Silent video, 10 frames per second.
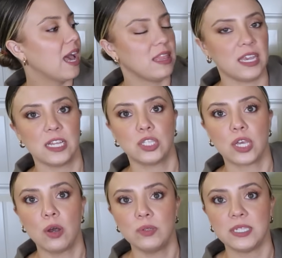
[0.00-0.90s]
I think it's
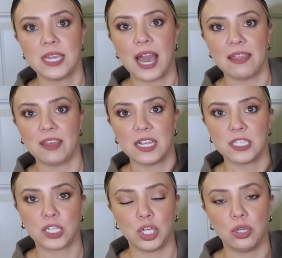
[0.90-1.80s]
cozy. I think
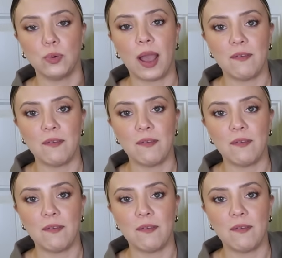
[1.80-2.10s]
it's cute.